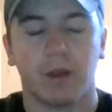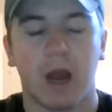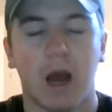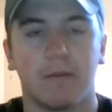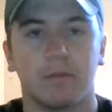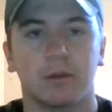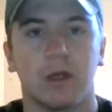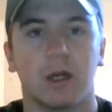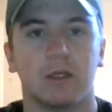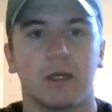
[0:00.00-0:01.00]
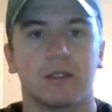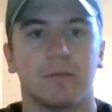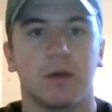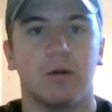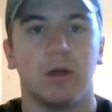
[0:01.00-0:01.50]
um, talk to us
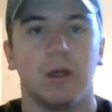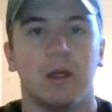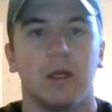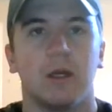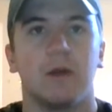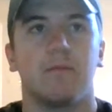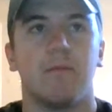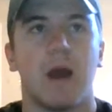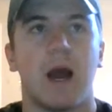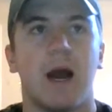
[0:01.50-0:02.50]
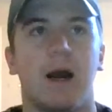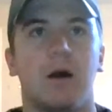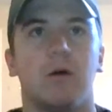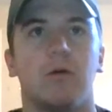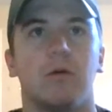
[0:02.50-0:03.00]
about
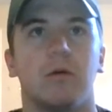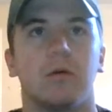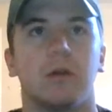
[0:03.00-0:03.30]
how